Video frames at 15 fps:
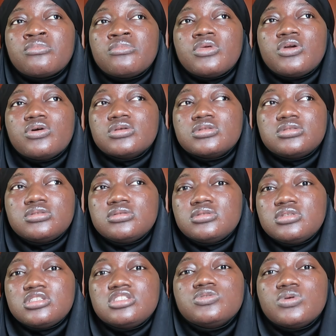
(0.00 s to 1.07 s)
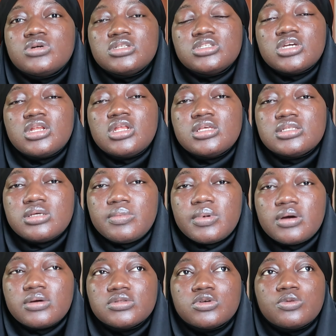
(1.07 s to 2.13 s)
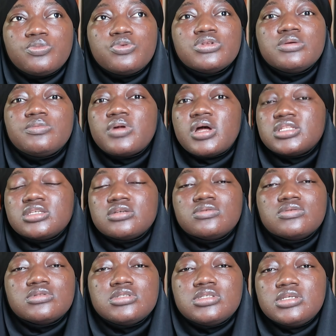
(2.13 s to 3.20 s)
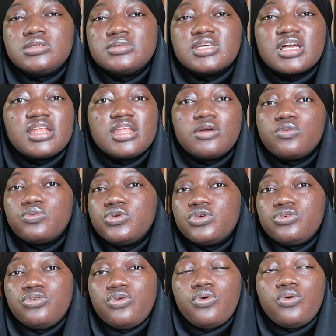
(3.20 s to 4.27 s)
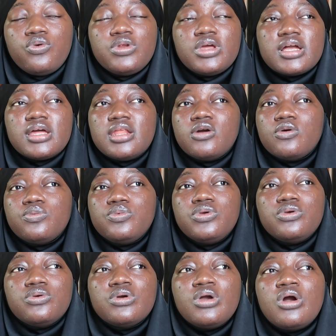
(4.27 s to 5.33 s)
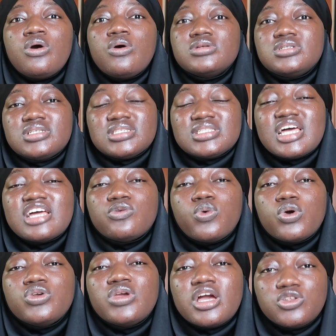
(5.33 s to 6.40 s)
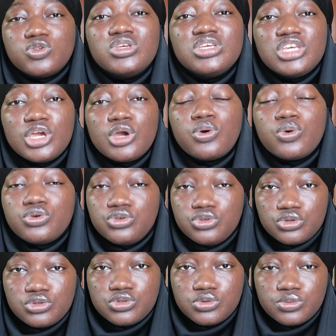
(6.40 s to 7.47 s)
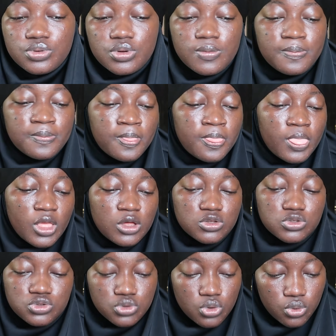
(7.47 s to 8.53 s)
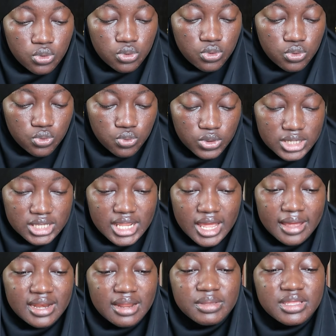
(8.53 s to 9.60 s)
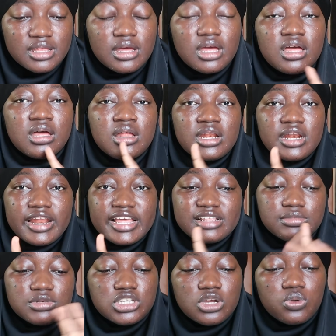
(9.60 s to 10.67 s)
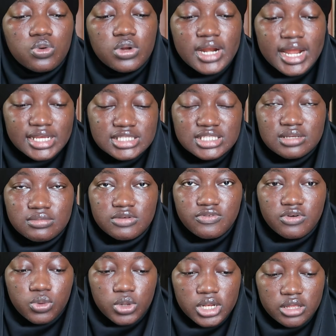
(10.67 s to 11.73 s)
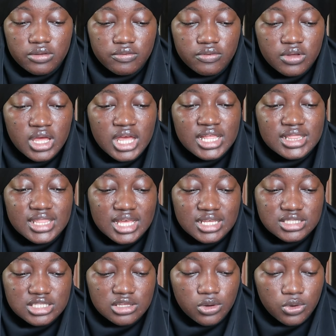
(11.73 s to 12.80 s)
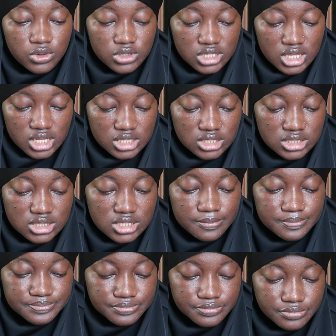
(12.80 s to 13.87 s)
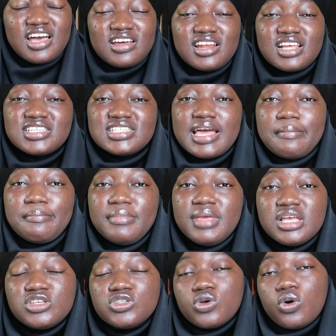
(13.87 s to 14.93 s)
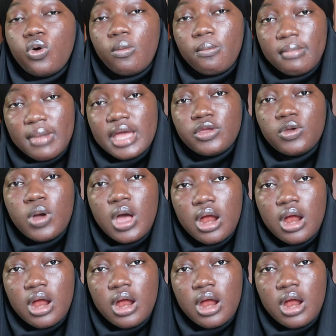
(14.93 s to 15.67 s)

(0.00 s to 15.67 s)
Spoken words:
because this is what the channel is about, uploading practical tips that can help you grow, that can help you understand what you are doing here on YouTube. So with that, let me check one last thing before we leave. That's the audience. Another thing that makes or mar your